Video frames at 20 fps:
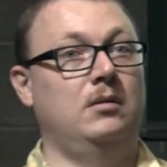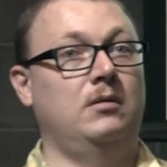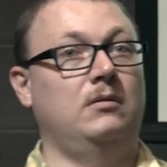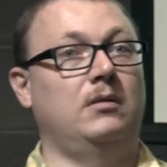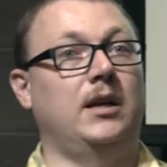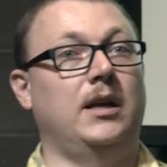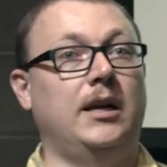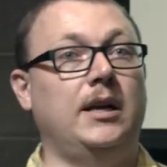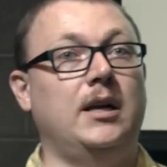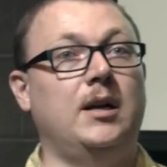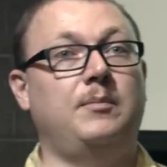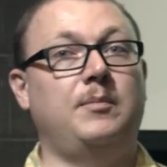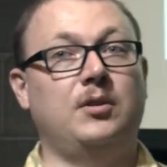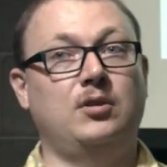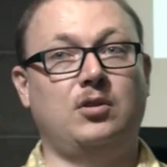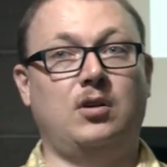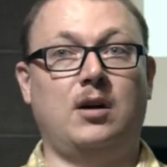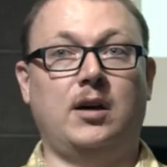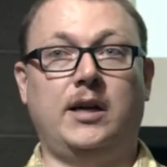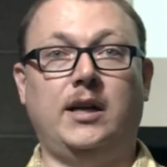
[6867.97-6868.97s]
Getting up and
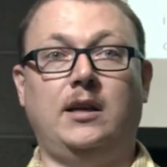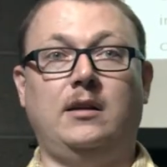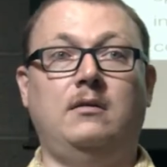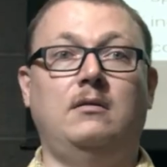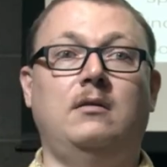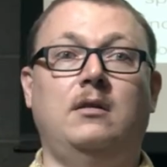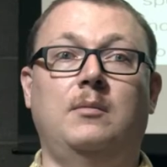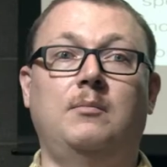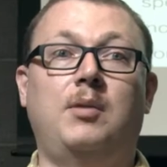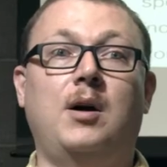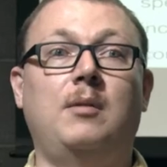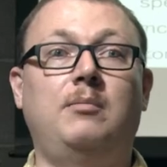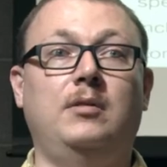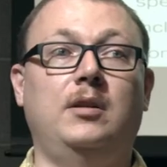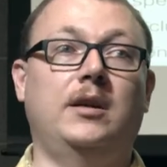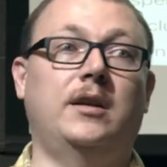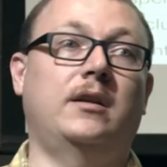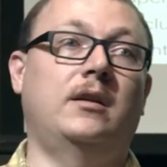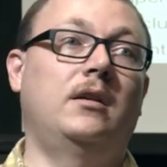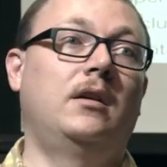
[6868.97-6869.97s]
talking in
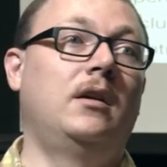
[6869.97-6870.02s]
public,